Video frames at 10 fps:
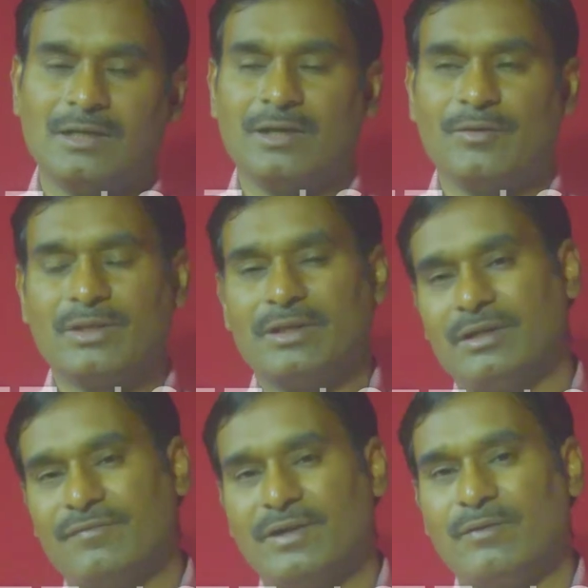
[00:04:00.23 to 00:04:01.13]

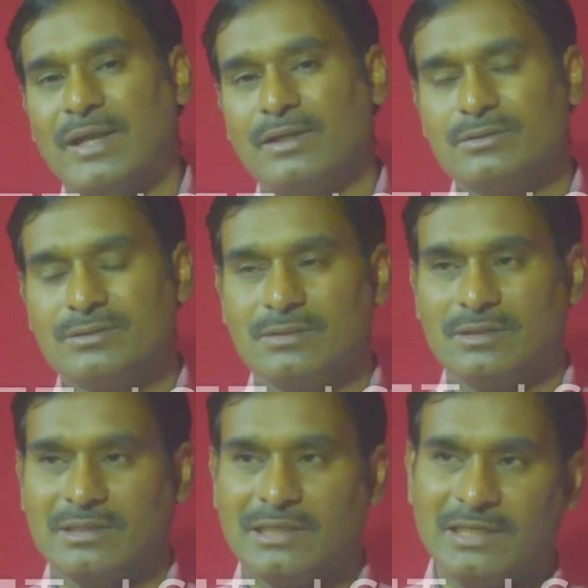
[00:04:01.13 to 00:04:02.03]
with different values.
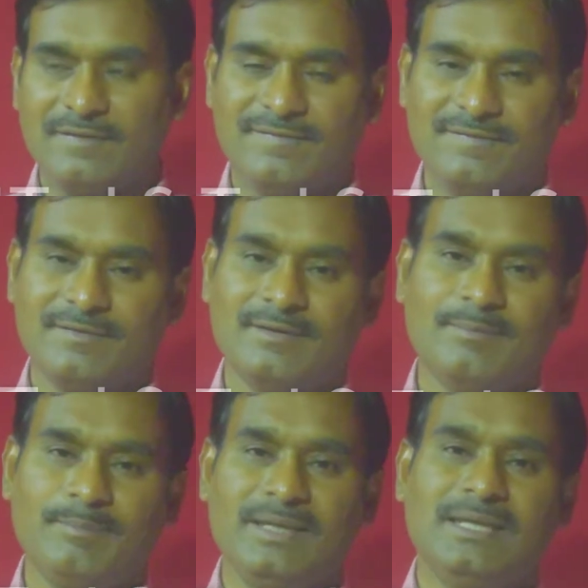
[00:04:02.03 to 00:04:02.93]
If
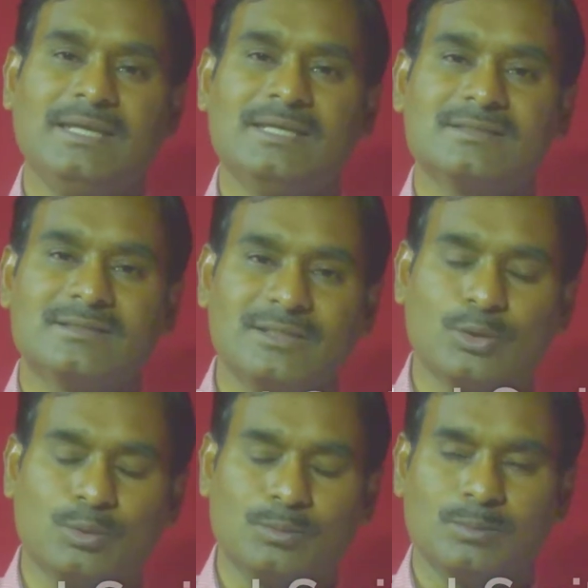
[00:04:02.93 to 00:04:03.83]
b is
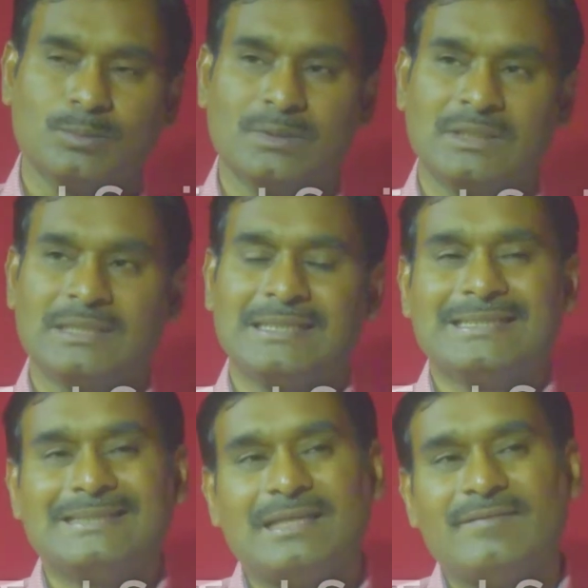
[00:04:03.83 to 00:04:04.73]
0,
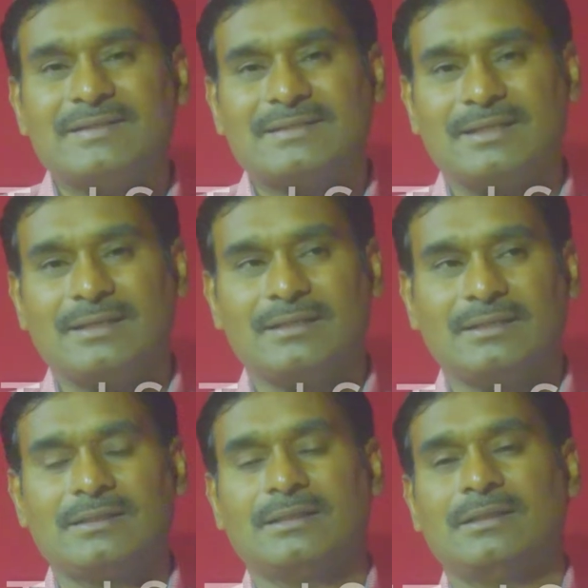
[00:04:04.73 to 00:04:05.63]
then we say
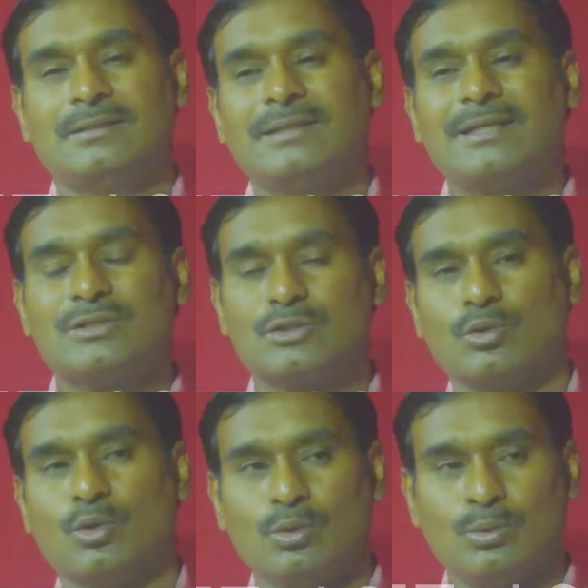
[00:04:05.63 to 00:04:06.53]
that there is
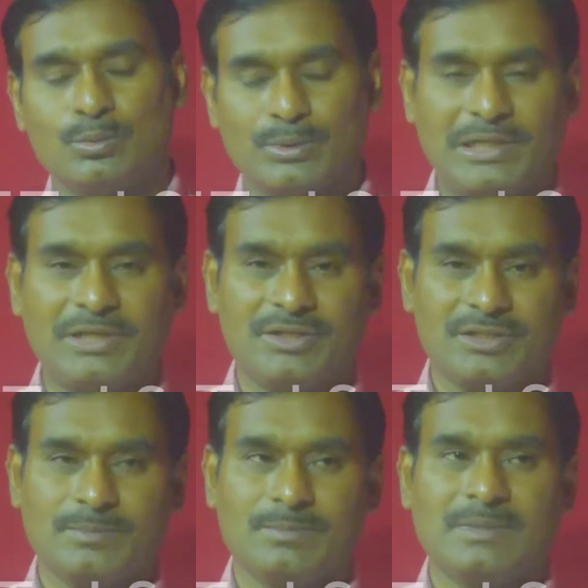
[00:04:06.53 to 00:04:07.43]
no
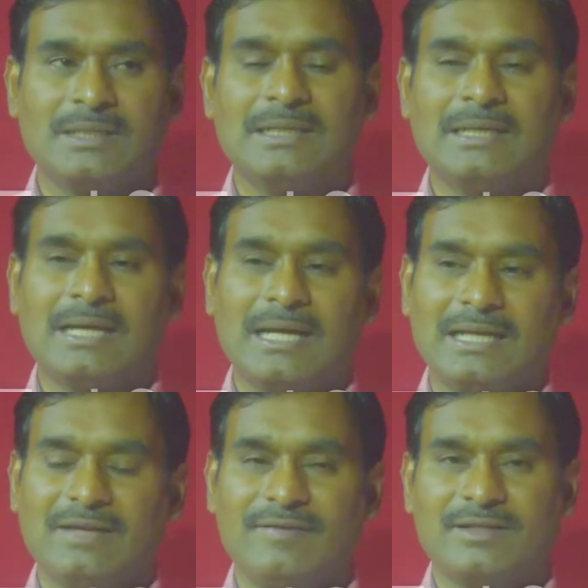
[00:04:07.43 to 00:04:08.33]
relationship.
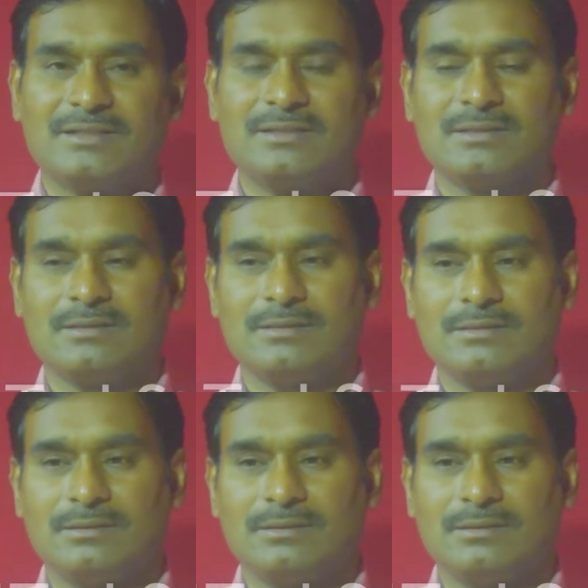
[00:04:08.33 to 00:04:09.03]
And if it is